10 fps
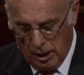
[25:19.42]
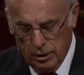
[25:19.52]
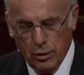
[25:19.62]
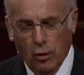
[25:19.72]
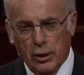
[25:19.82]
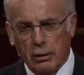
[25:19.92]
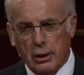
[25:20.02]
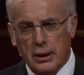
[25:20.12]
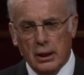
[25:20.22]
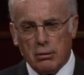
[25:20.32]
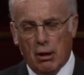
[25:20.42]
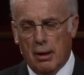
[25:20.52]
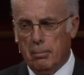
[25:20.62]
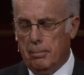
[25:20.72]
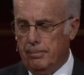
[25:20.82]
And you don't hear a
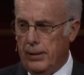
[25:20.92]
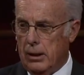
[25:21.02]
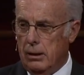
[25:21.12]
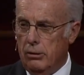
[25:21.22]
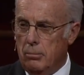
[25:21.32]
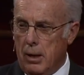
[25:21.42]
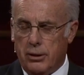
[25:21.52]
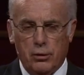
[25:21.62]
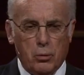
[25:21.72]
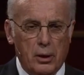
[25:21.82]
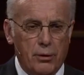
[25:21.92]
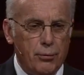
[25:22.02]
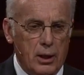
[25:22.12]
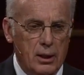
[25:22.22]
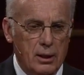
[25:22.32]
diatribe like you do in Matthew
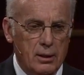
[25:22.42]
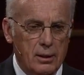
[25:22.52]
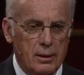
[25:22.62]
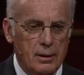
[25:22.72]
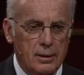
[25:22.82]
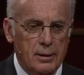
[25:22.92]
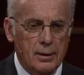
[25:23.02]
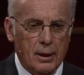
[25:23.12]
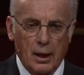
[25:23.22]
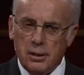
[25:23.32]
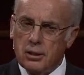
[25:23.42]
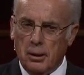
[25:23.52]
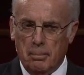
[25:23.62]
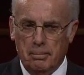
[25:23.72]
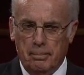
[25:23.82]
23
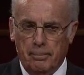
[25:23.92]
against him.